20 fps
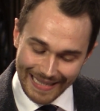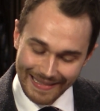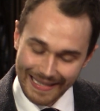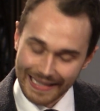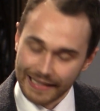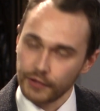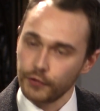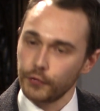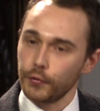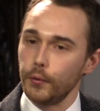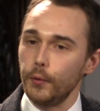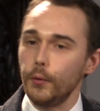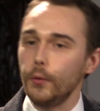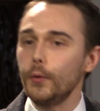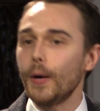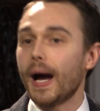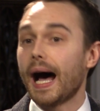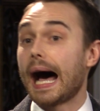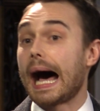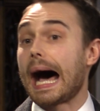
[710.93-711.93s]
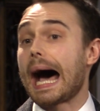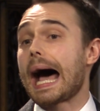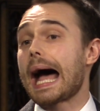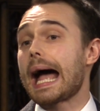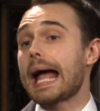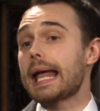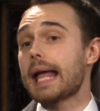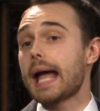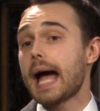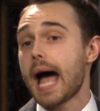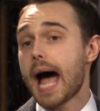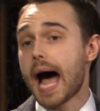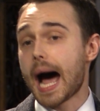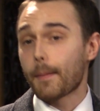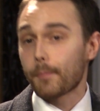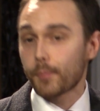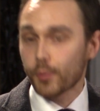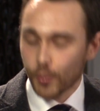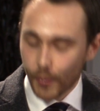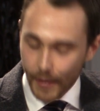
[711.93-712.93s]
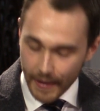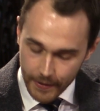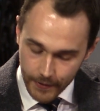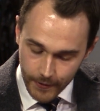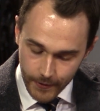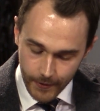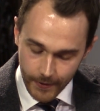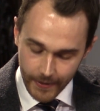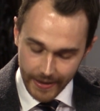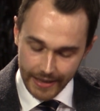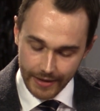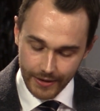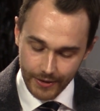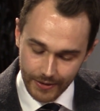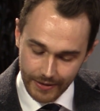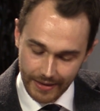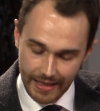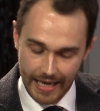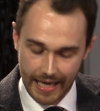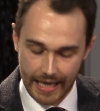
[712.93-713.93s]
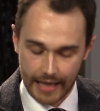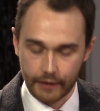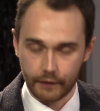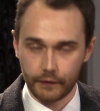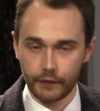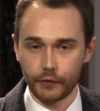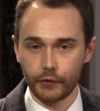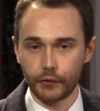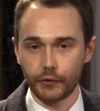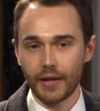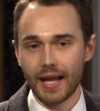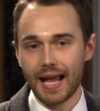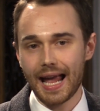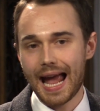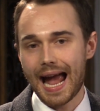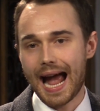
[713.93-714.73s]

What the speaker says: take too high a priority in our lives.